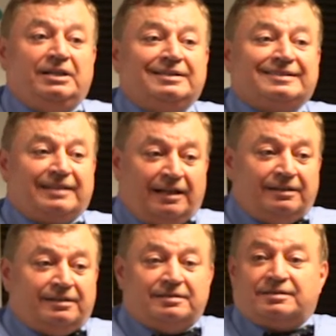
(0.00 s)

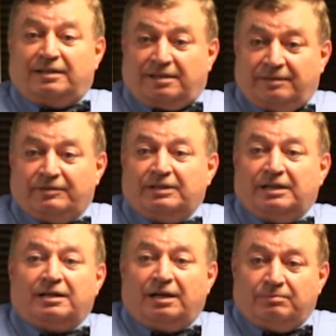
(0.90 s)
skeletons they have in
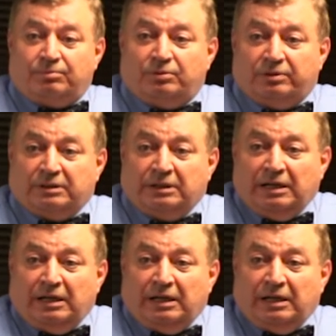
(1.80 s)
their cupboard.